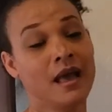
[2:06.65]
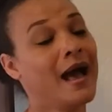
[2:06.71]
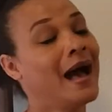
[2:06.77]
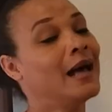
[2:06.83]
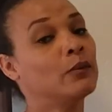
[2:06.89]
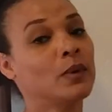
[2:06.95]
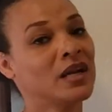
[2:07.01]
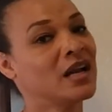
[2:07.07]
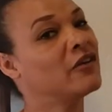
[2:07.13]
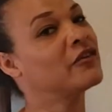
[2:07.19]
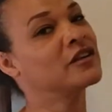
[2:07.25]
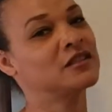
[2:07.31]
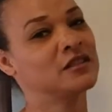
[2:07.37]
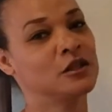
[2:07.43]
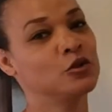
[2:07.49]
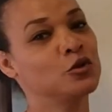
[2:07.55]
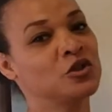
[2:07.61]
and whatever
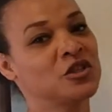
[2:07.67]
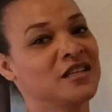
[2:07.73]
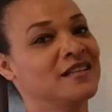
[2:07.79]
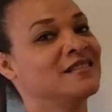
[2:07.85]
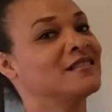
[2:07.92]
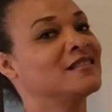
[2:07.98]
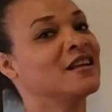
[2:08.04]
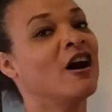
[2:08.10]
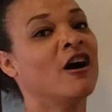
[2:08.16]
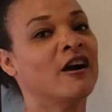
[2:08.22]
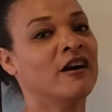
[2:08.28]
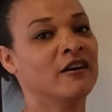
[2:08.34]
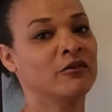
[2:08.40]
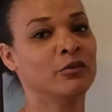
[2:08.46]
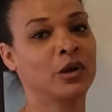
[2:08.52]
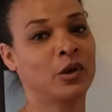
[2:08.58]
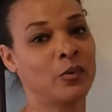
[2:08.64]
solutions are
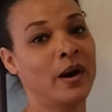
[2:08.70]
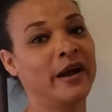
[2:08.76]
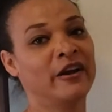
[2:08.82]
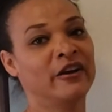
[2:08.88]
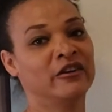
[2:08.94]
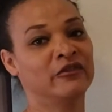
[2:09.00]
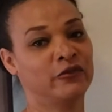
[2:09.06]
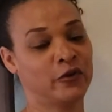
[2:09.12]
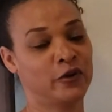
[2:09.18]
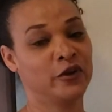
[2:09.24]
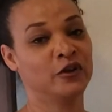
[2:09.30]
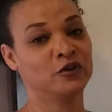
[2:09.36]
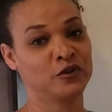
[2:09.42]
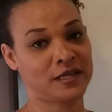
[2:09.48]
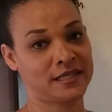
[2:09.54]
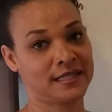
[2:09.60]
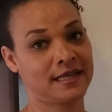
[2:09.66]
required for your
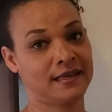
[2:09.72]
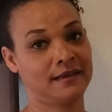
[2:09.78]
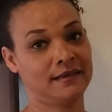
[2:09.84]
dressing.